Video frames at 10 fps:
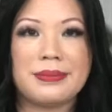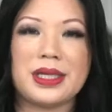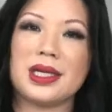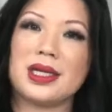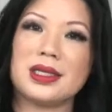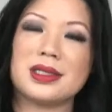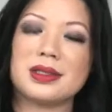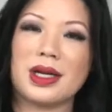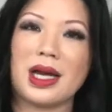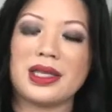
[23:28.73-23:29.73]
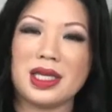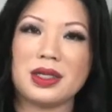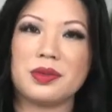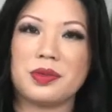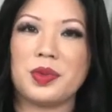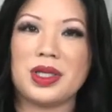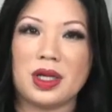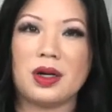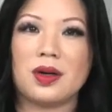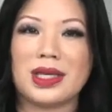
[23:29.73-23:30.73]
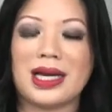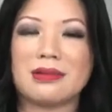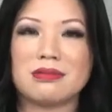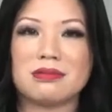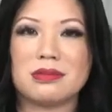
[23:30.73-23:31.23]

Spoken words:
because I think we know that